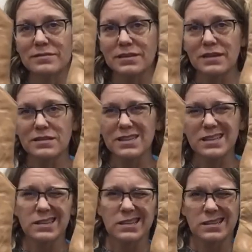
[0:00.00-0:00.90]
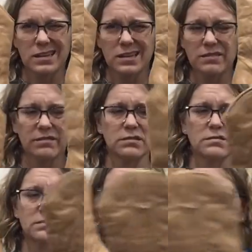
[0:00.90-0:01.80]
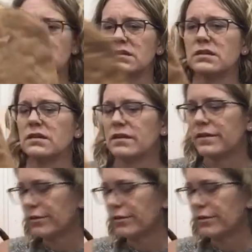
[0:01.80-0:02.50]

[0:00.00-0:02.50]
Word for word: Size six, six and a half. They're